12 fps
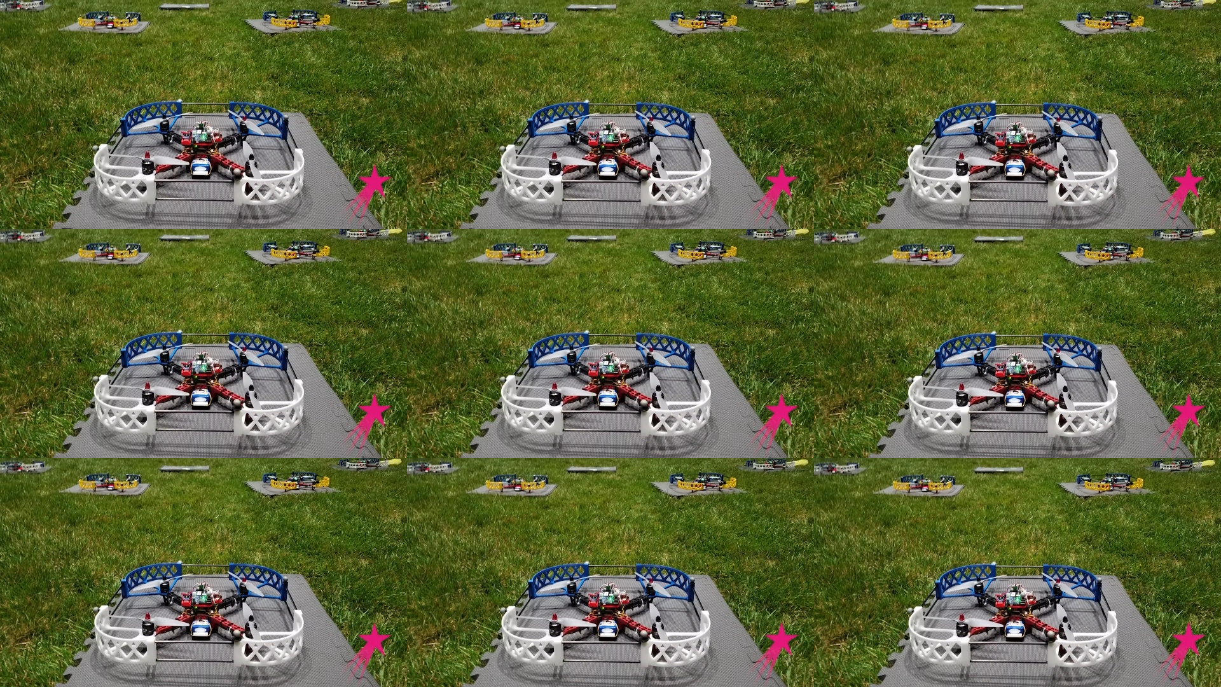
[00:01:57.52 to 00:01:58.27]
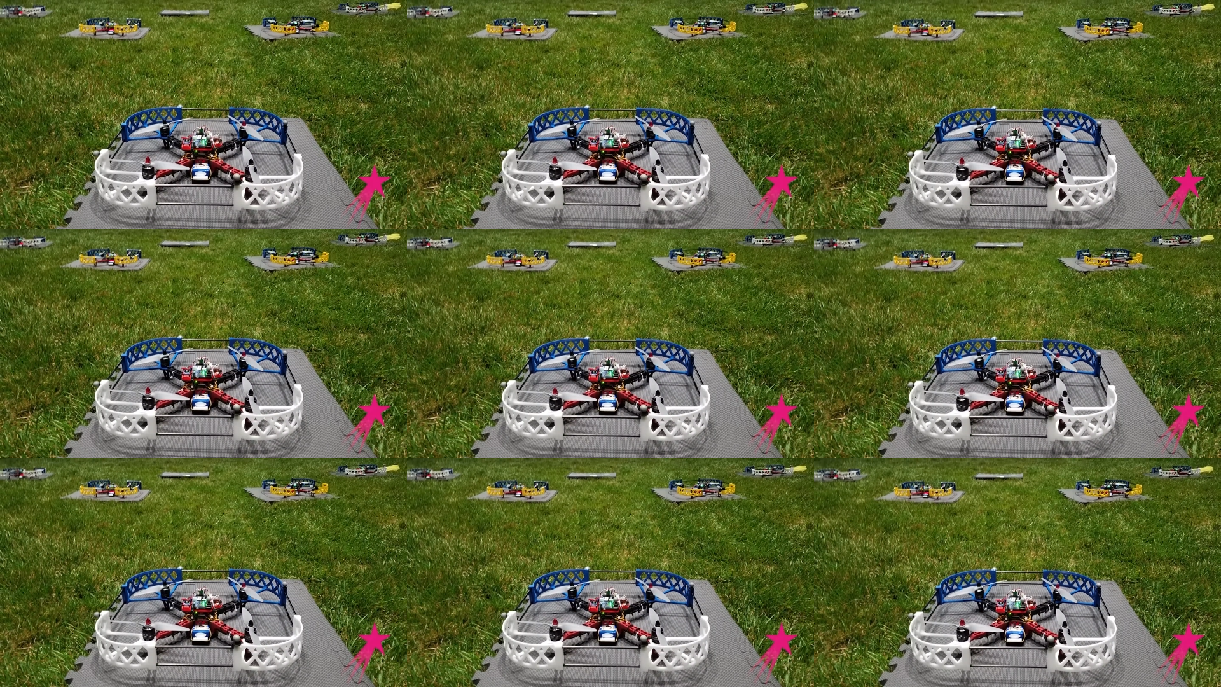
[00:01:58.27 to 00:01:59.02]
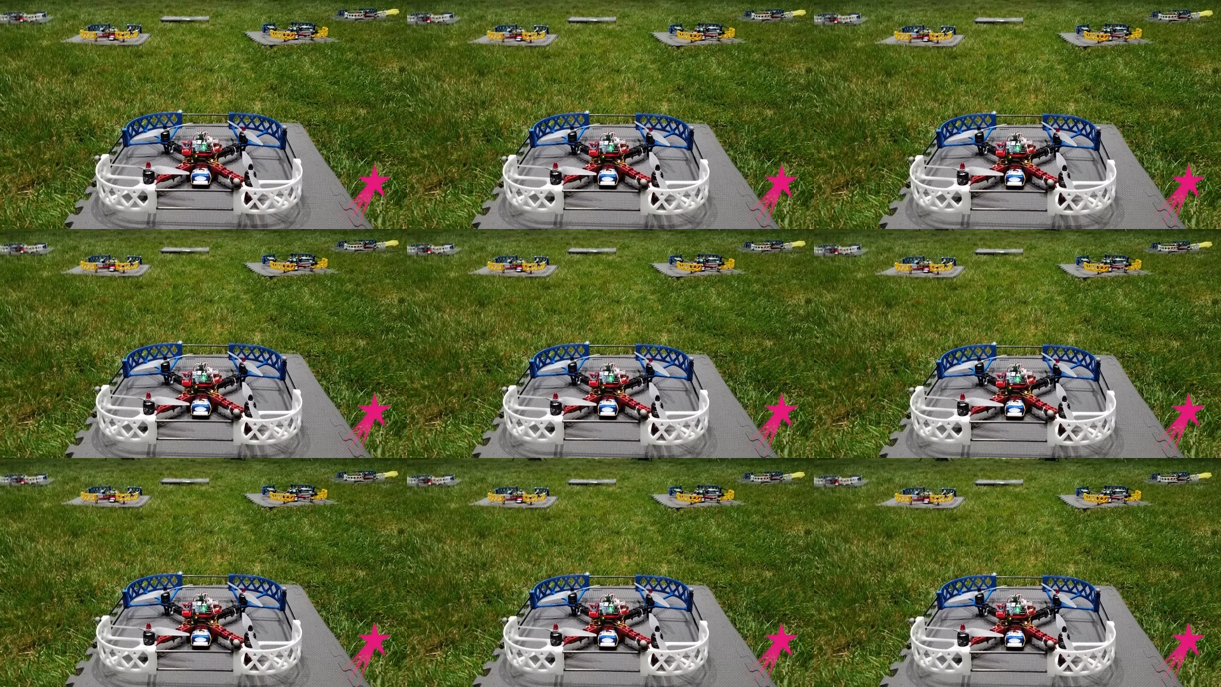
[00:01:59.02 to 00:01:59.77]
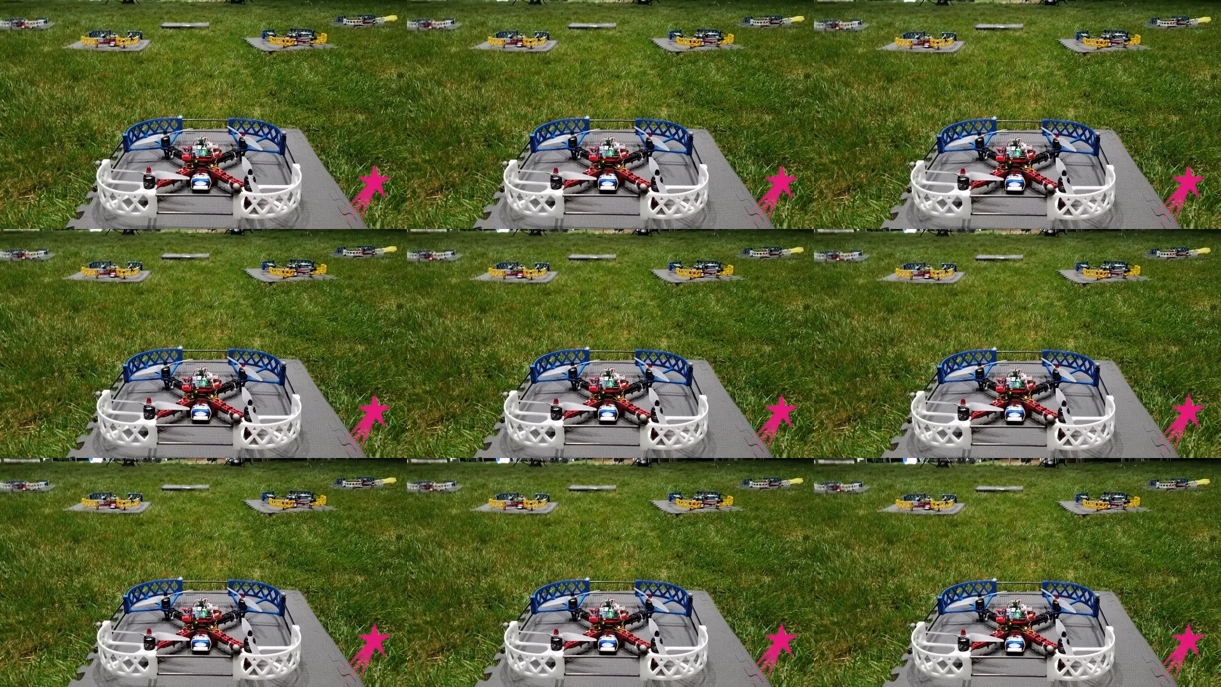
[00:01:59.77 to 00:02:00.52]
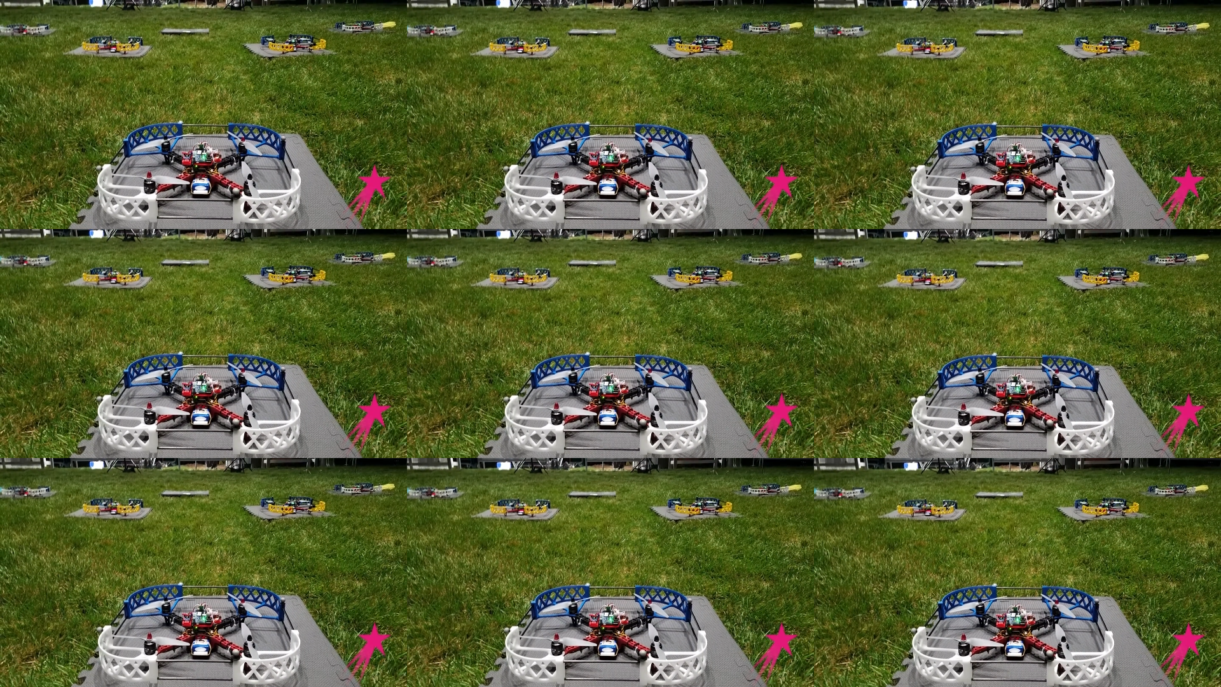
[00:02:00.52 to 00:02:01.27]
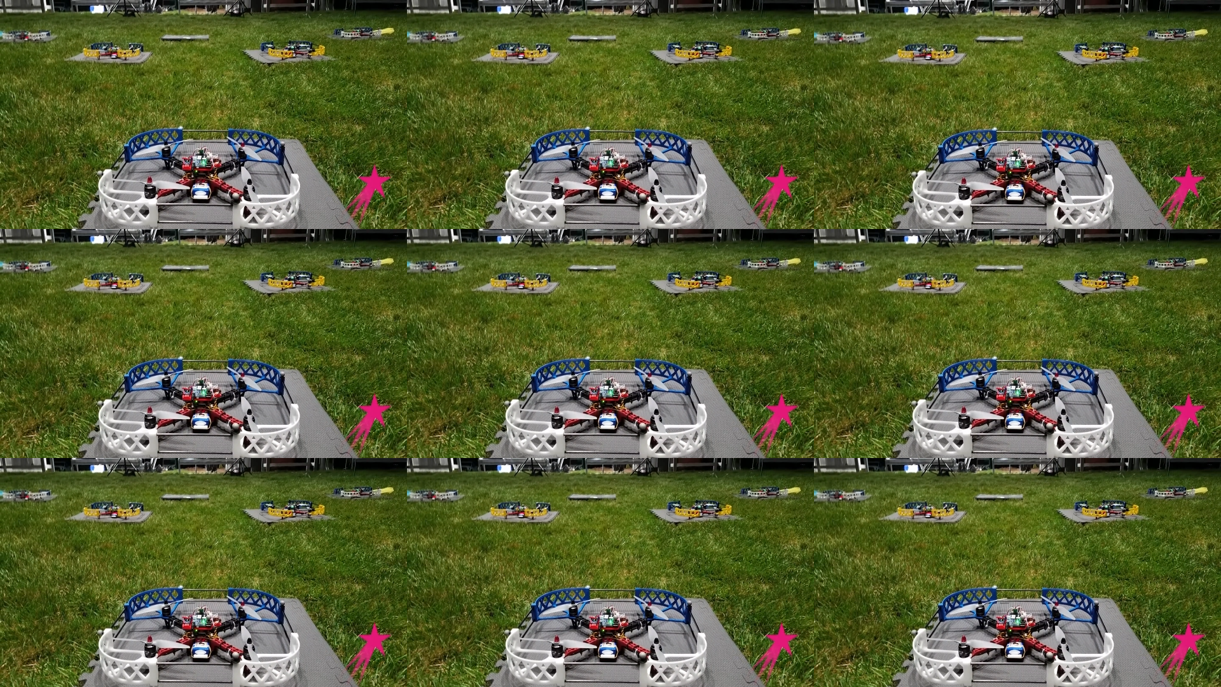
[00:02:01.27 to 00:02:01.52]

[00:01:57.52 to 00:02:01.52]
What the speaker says: Nobody's mouth can be seen.